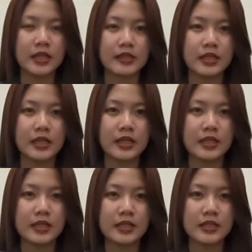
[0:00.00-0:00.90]
Direct
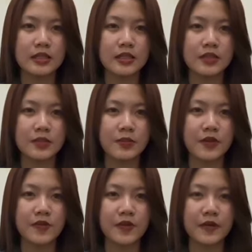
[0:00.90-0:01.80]
lease also
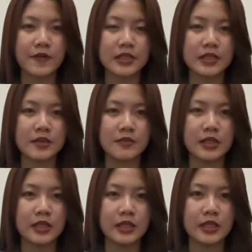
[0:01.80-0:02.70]
provide
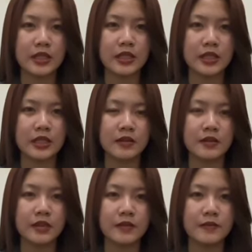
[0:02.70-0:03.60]
flexibility in terms
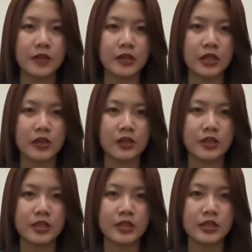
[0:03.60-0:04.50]
on
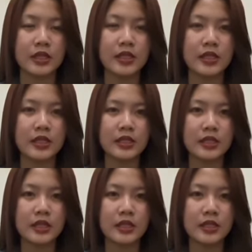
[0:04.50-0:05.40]
conditions
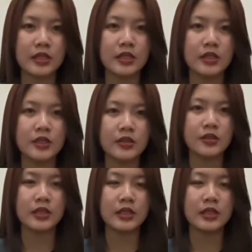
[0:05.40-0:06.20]
tailored to the